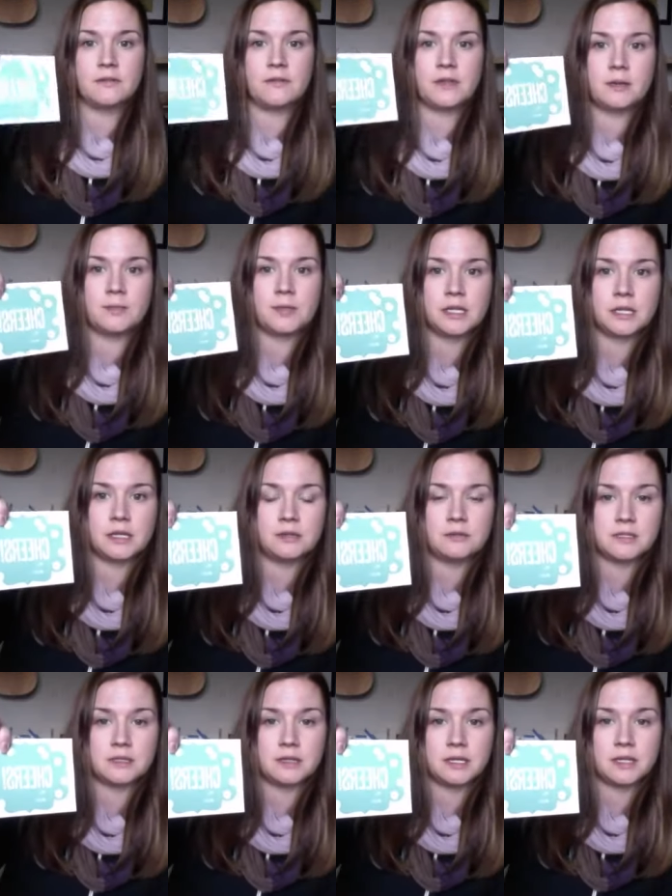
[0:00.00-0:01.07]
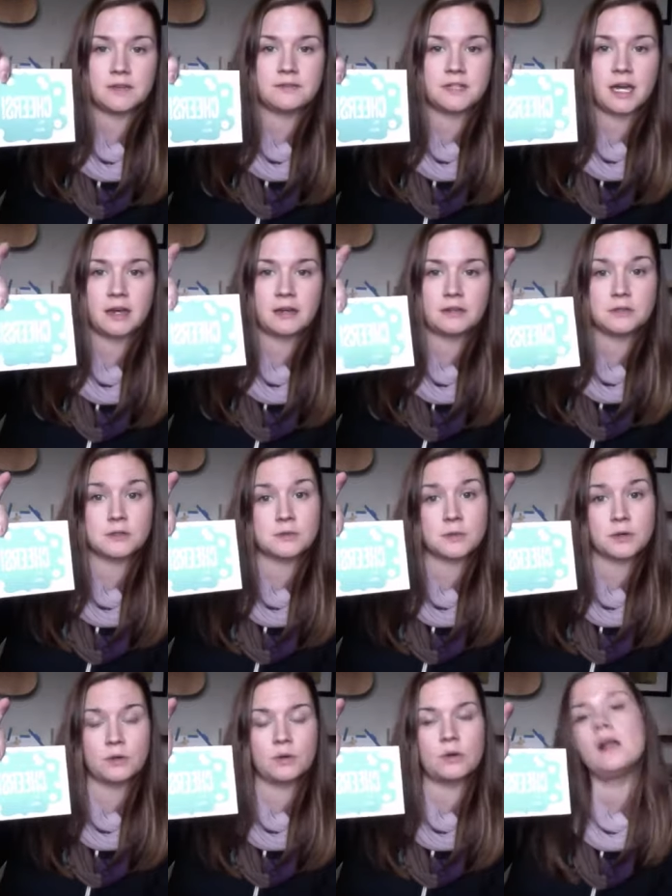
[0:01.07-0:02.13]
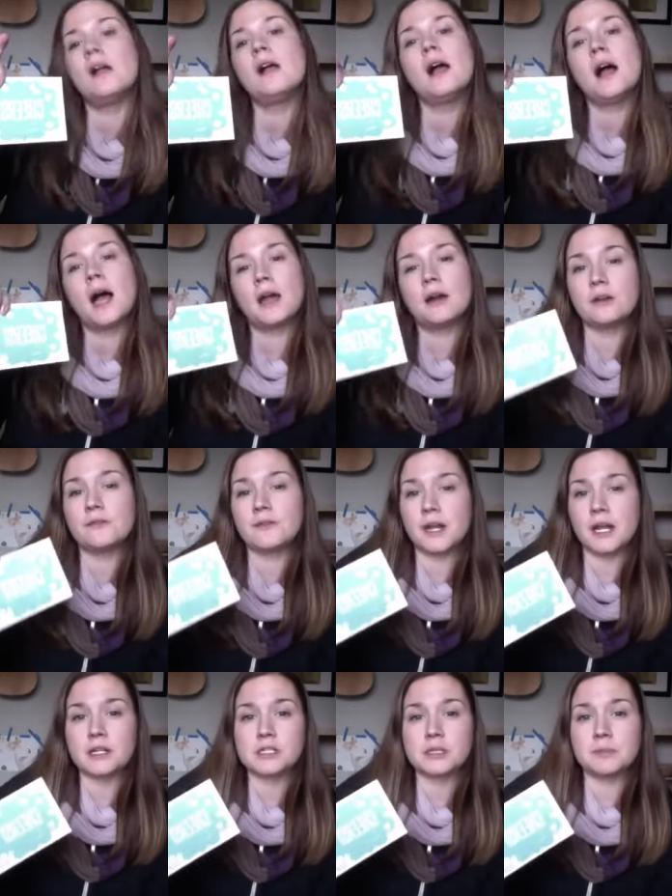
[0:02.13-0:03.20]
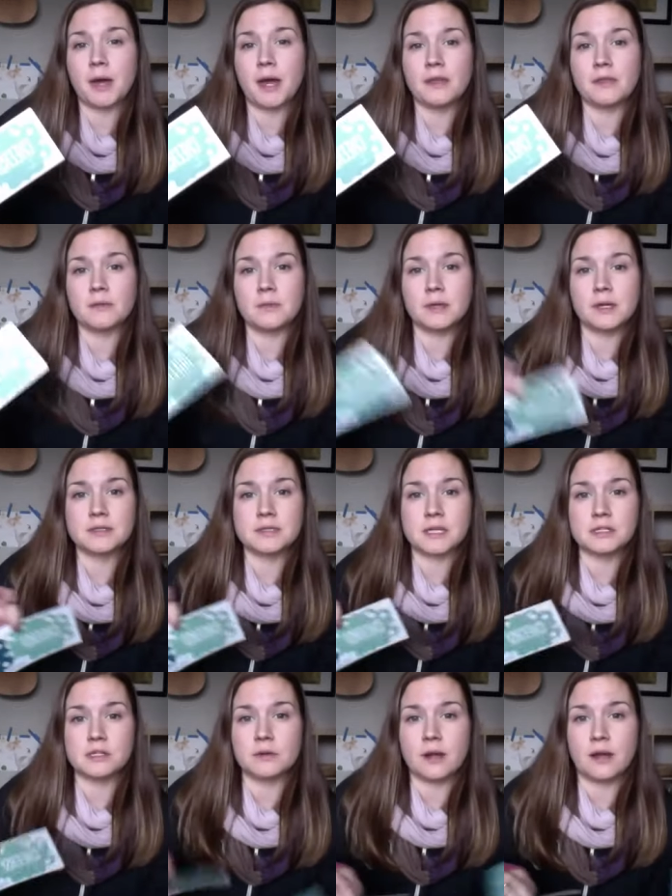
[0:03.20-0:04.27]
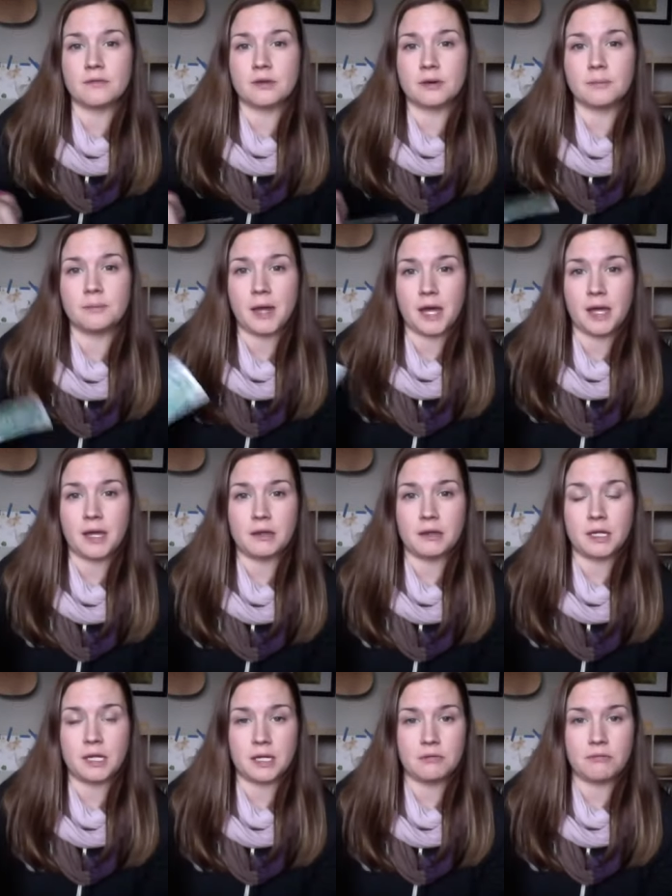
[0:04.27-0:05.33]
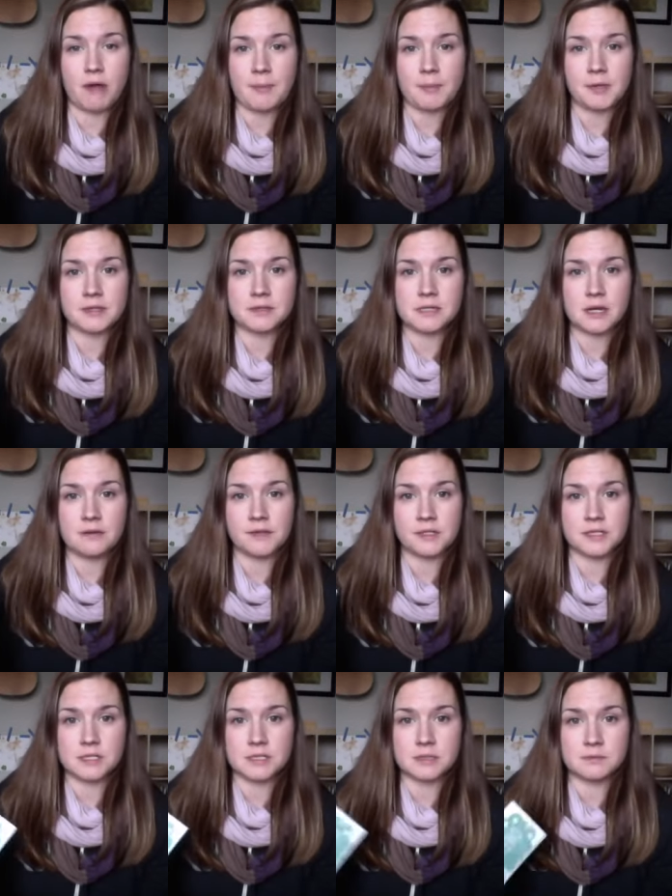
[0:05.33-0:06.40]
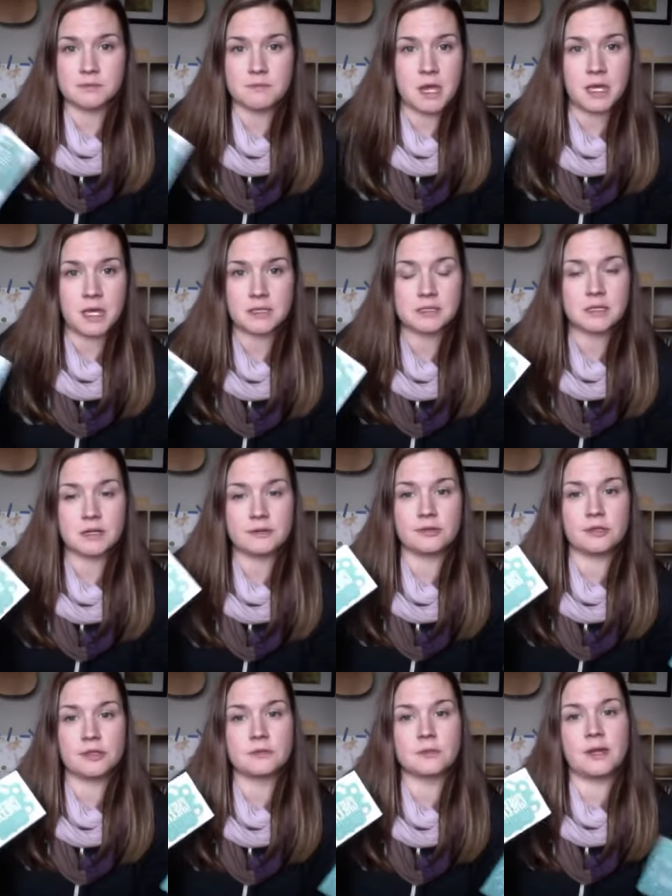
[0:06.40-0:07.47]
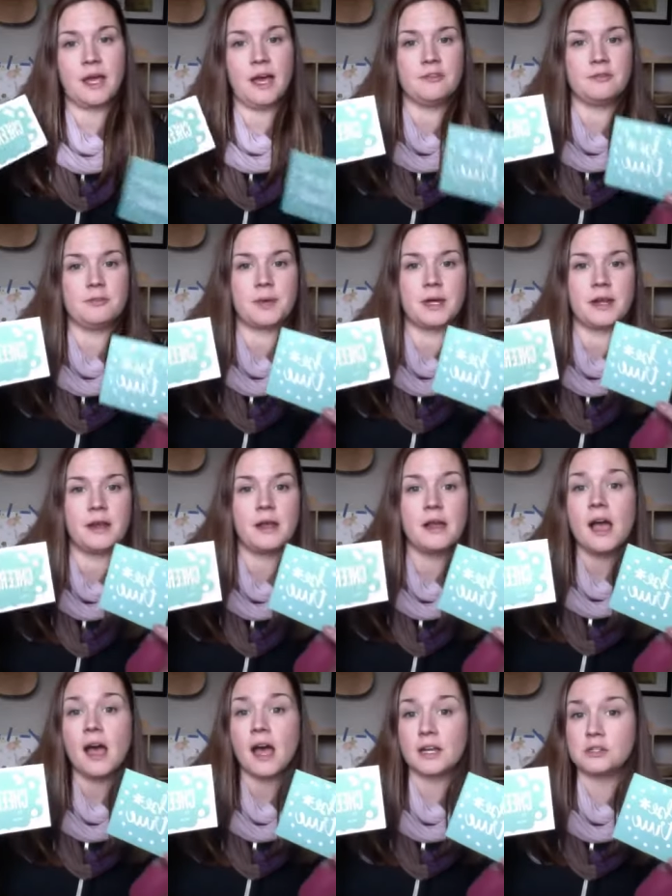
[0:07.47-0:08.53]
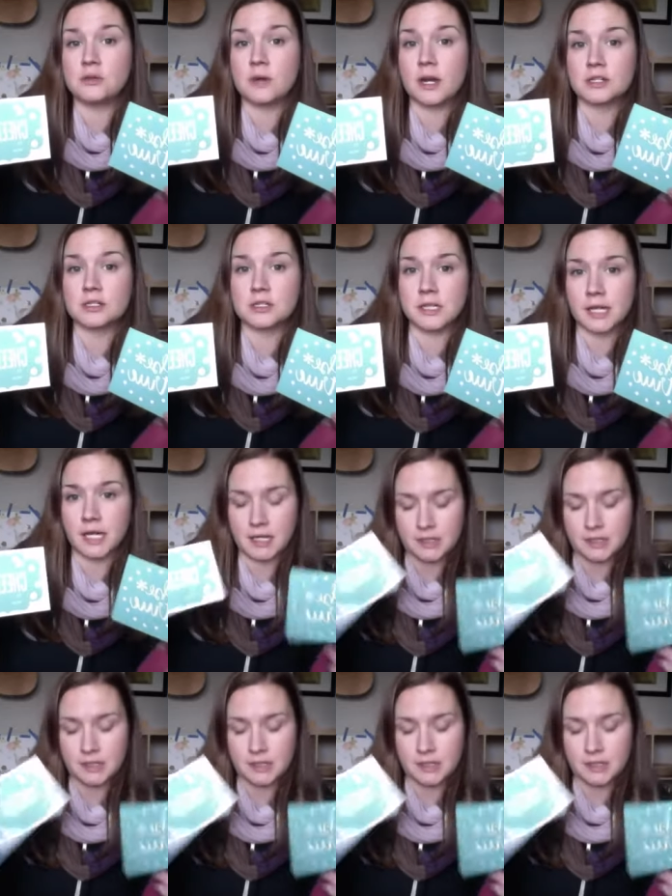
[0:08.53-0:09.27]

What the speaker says: them and like using the gift tags. Those were cool. I don't know if I'd actually buy them because I don't ever buy any wrapping stuff. I just make stuff or use what I have, but I do actually like